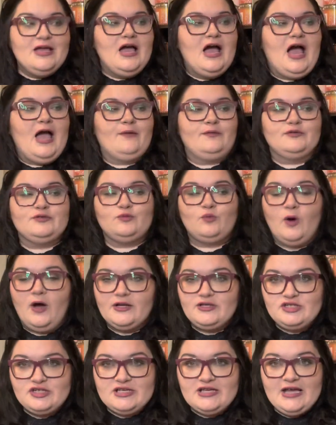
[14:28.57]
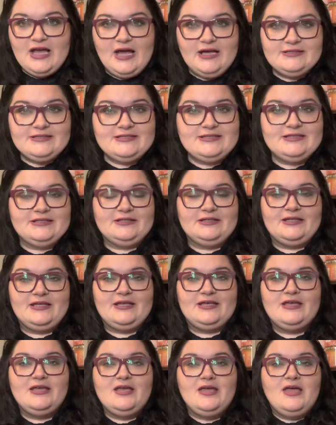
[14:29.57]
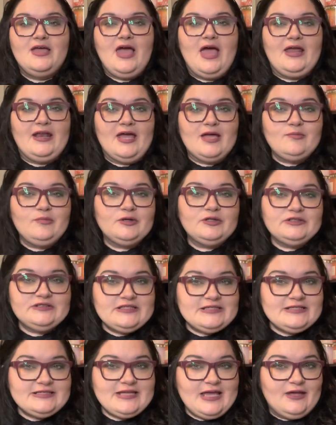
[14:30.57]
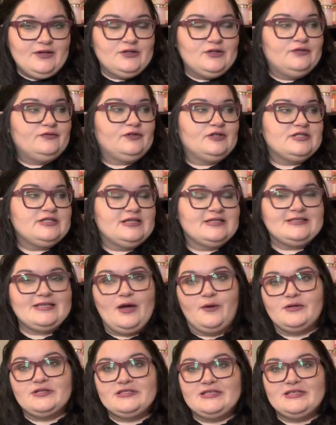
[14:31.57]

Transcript: I was watching constantly and I burned this candle for six hours.